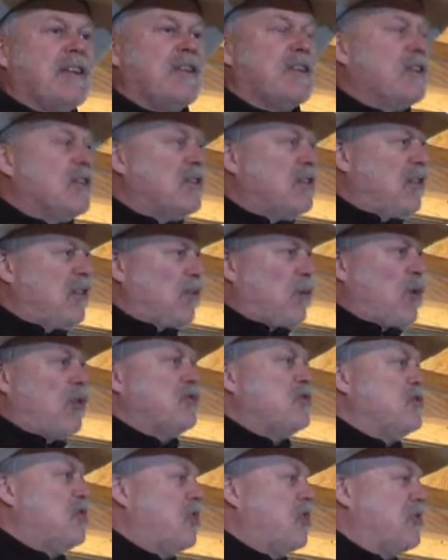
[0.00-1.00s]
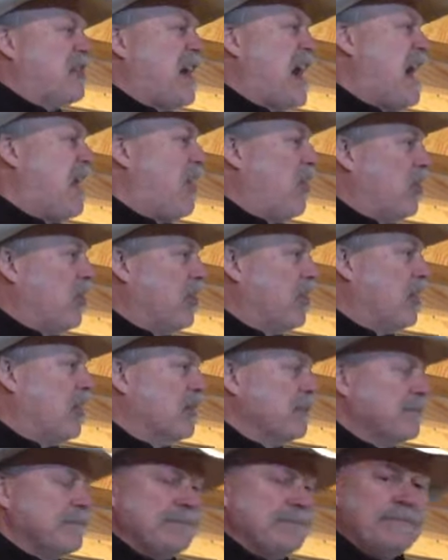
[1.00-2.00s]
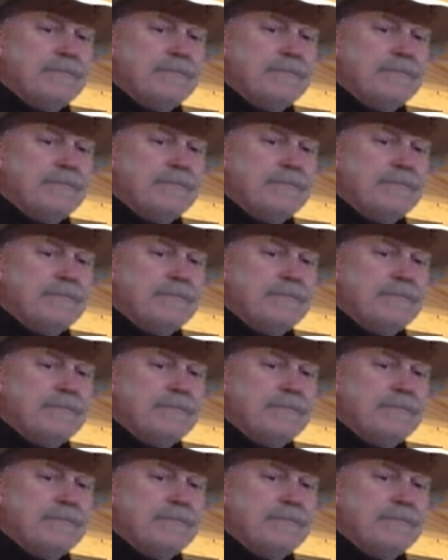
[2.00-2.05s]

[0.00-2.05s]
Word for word: the, to Rosie O'Donnell here.